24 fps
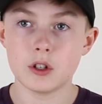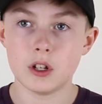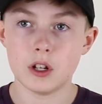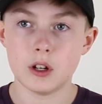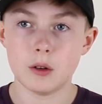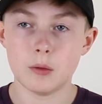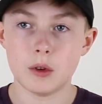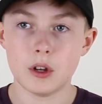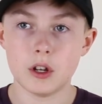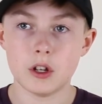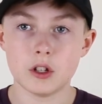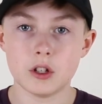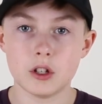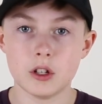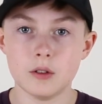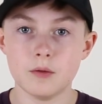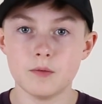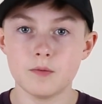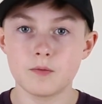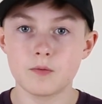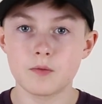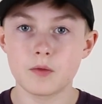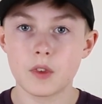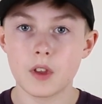animation.
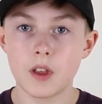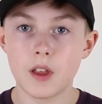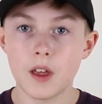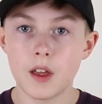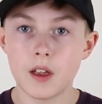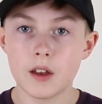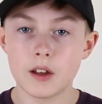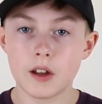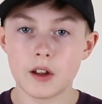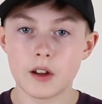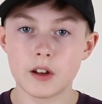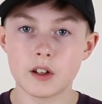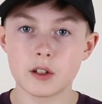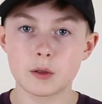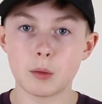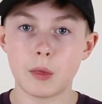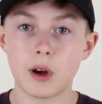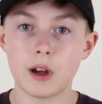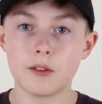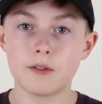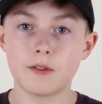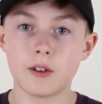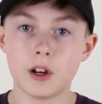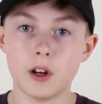Now here's
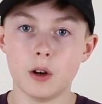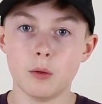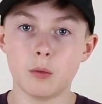my final